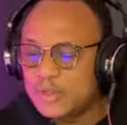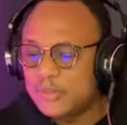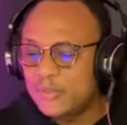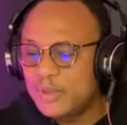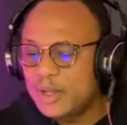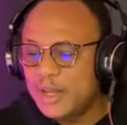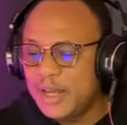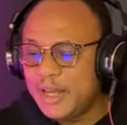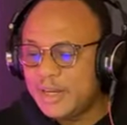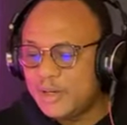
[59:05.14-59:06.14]
us
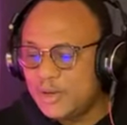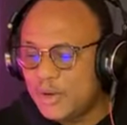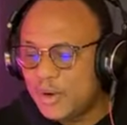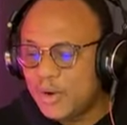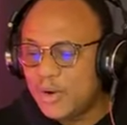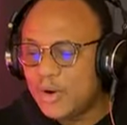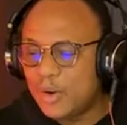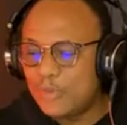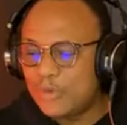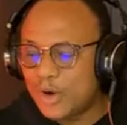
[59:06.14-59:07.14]
a
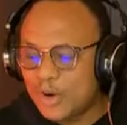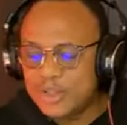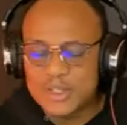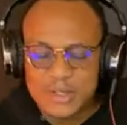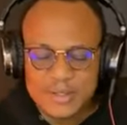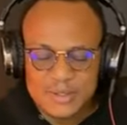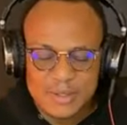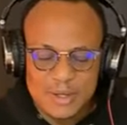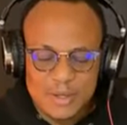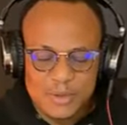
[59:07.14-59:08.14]
door of
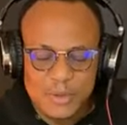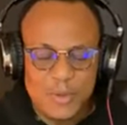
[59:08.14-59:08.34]
utterance.